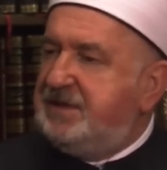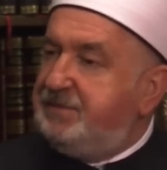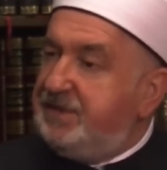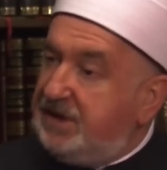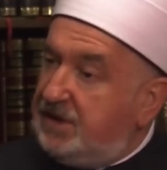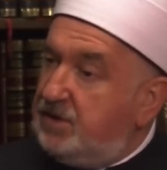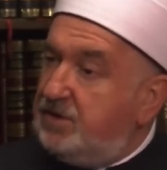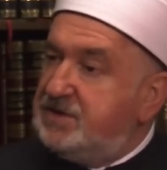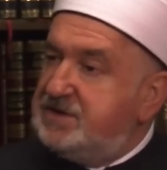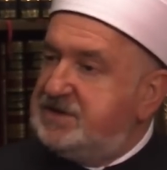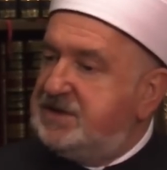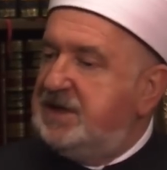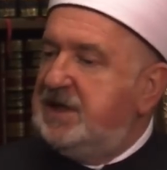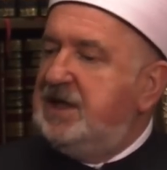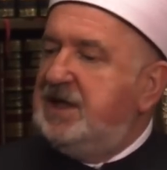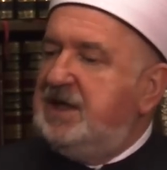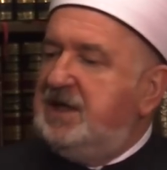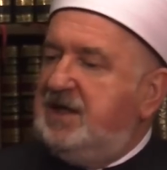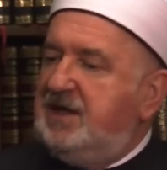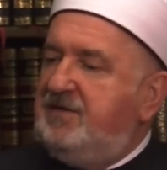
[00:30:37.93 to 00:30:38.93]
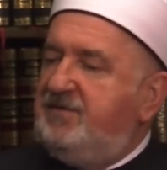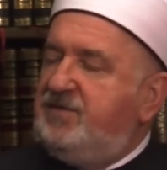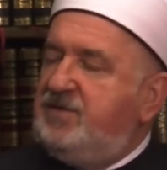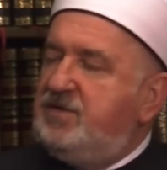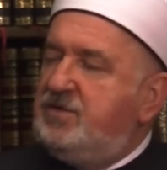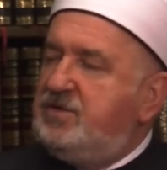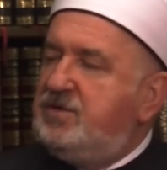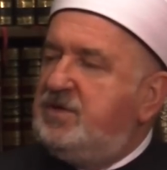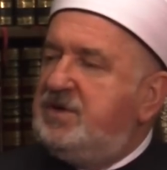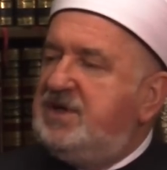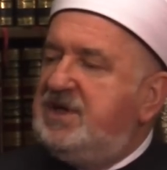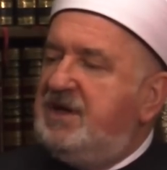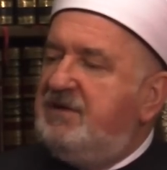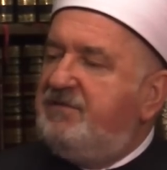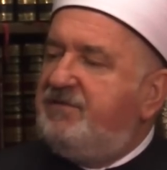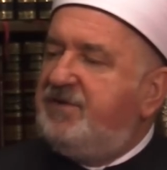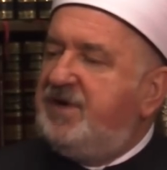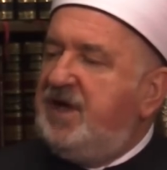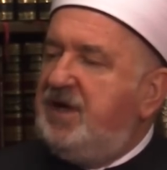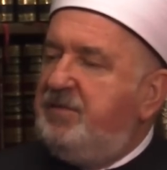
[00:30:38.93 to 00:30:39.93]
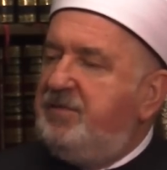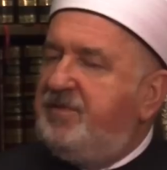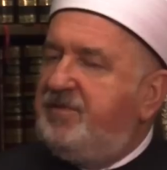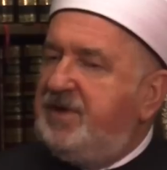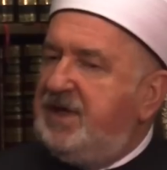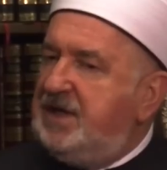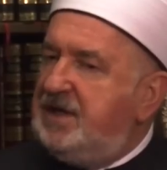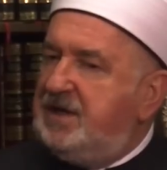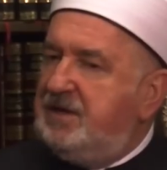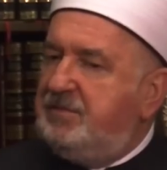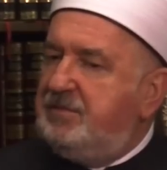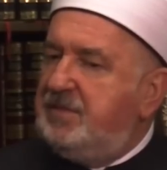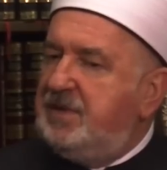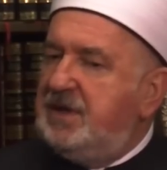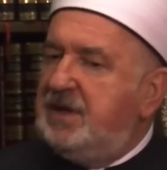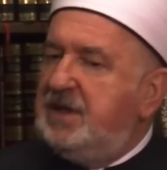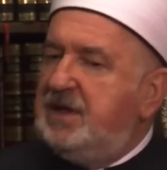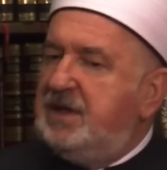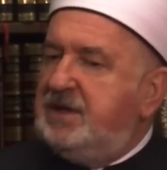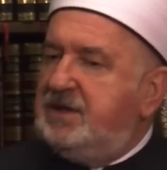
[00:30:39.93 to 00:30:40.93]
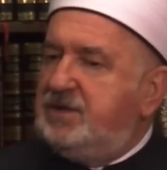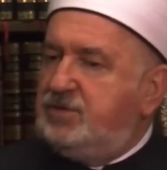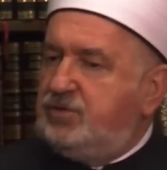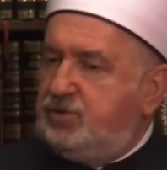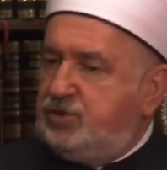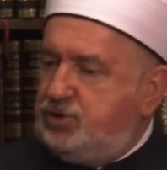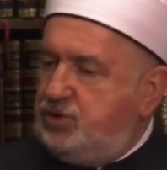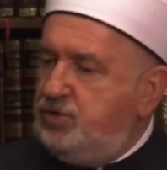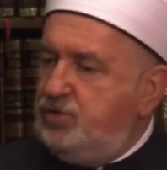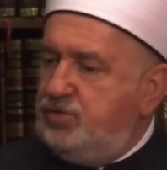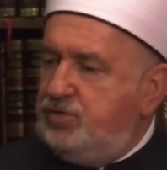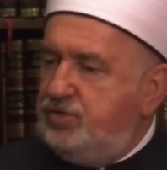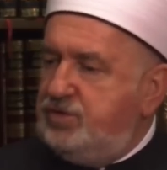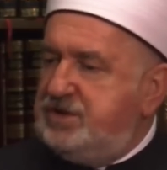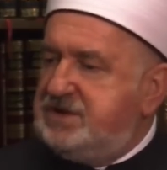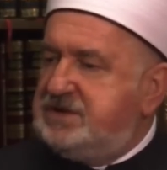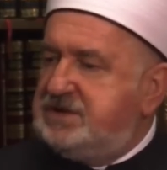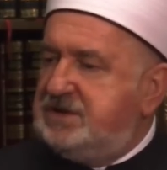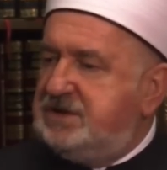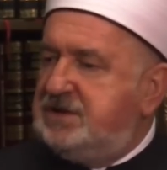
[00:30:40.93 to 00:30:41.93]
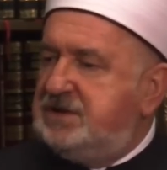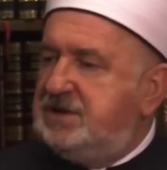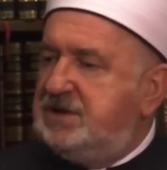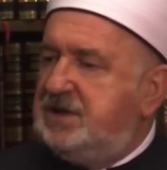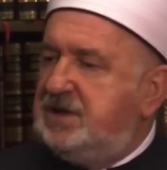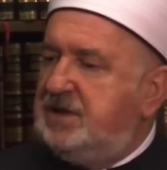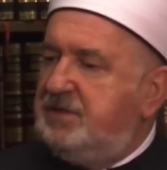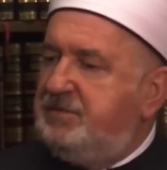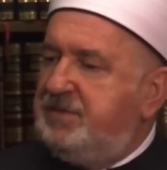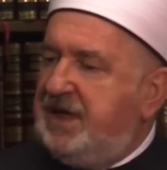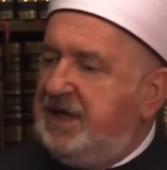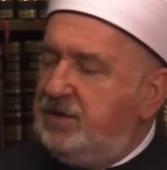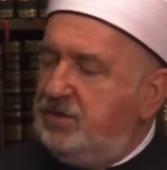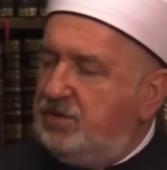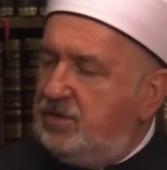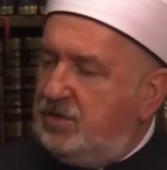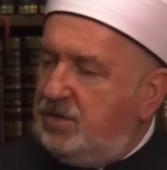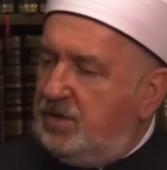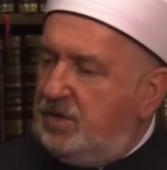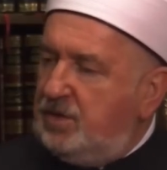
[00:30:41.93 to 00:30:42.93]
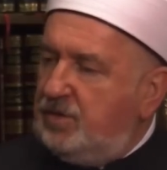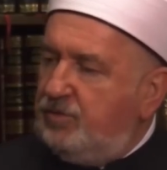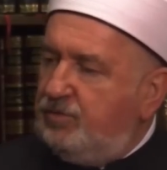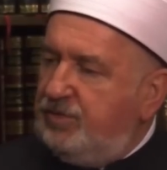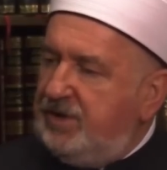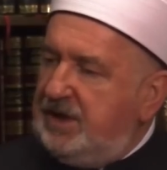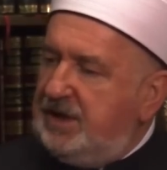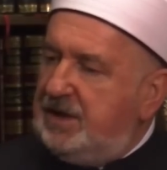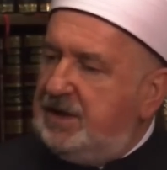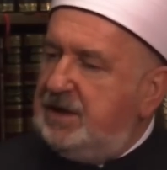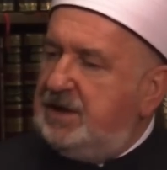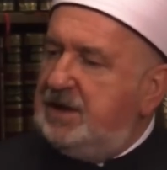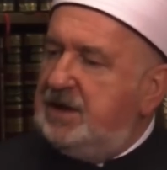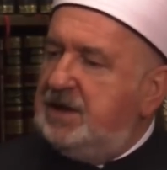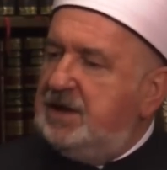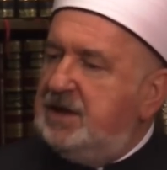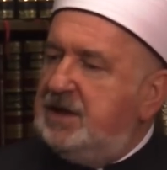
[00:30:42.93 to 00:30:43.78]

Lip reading: Because if you don't have freedom to choose by your own will,